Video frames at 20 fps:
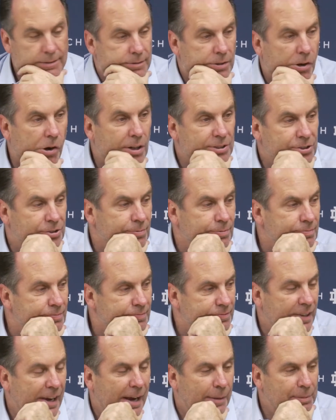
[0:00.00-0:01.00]
awesome,
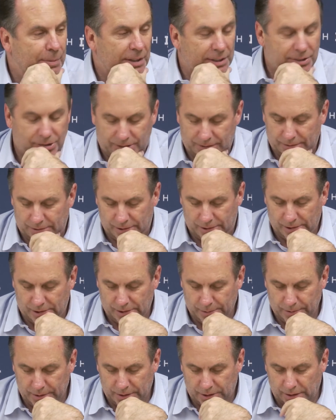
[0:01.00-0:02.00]
fabulous.
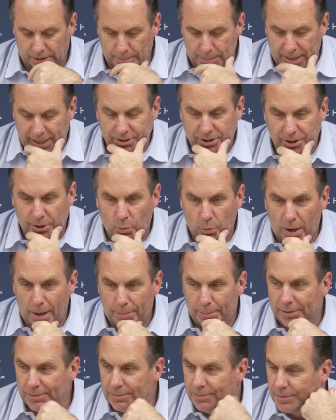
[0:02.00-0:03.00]
It's an amazing
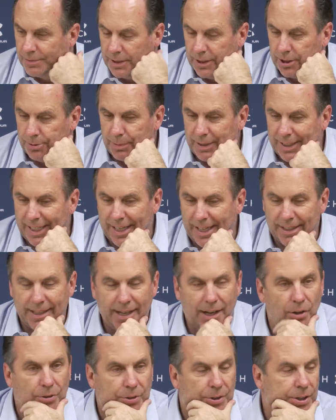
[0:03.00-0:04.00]
weapon. He's been getting
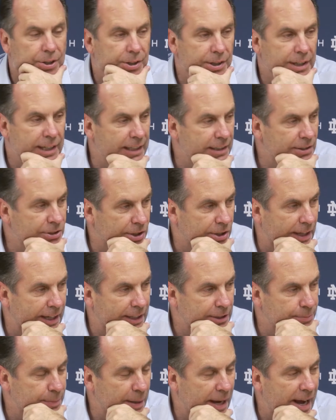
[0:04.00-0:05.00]
healthier and getting his
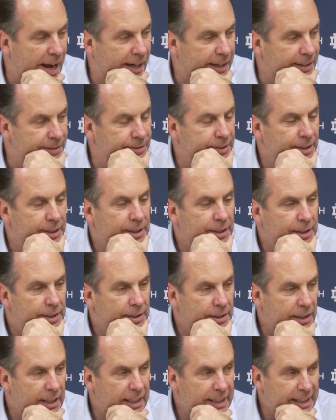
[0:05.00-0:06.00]
legs back, and
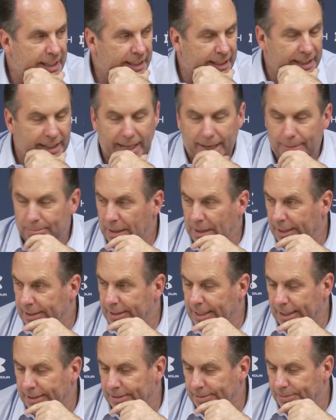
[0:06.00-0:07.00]
he needed a game like
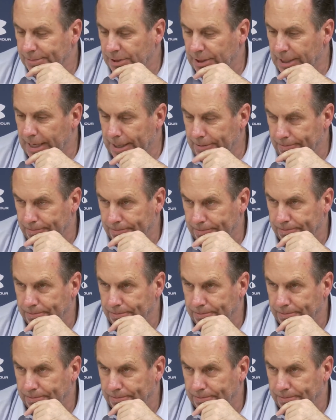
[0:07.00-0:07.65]
that tonight.